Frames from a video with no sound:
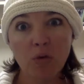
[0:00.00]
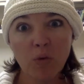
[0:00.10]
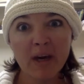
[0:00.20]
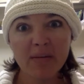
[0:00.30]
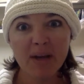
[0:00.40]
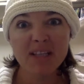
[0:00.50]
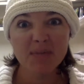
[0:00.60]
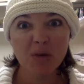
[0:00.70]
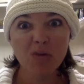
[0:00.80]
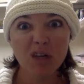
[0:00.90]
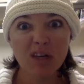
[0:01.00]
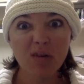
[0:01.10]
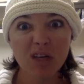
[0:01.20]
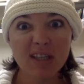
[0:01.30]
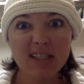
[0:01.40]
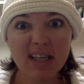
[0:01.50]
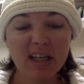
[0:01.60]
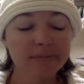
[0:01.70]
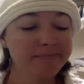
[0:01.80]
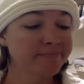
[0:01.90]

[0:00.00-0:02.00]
Wheat makes me really, really sick.